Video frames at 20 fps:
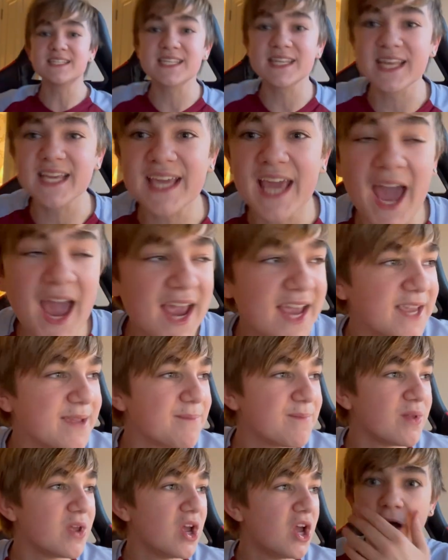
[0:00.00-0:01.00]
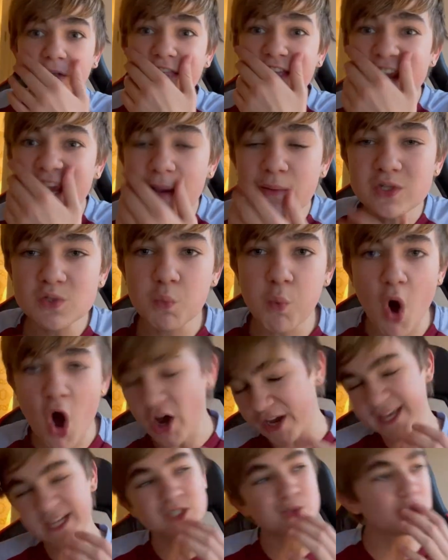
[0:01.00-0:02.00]
the game. I think it was
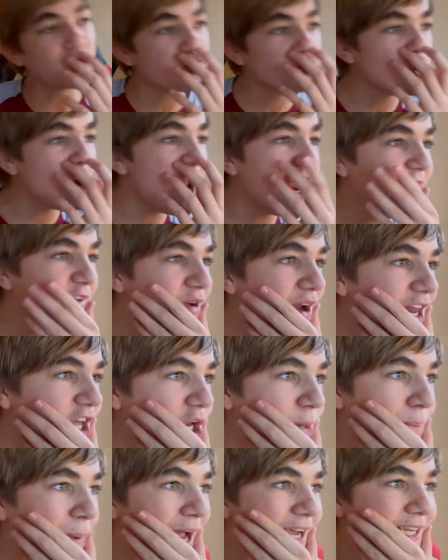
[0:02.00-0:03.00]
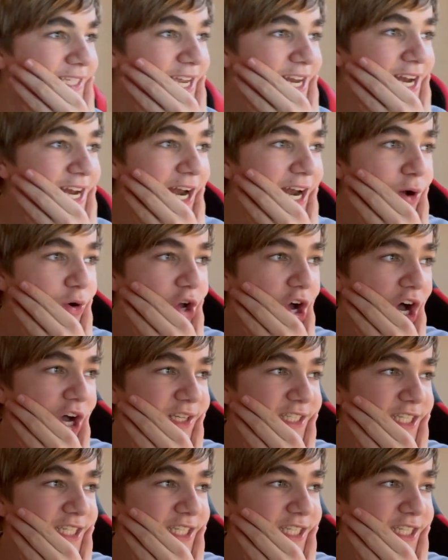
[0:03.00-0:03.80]
Watkins with a really, really good pass in, and El Ghazi